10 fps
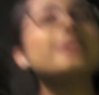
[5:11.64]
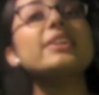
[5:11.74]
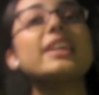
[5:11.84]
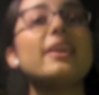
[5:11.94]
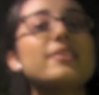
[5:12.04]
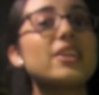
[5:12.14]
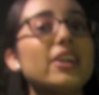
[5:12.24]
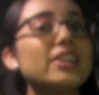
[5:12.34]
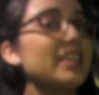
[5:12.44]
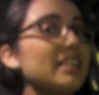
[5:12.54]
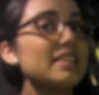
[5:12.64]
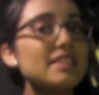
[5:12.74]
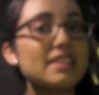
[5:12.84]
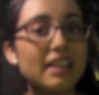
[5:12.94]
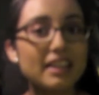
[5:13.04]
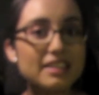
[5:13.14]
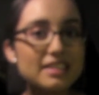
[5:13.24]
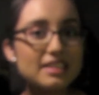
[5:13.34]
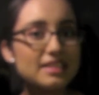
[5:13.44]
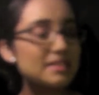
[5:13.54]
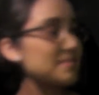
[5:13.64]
Look how dark it is, guys.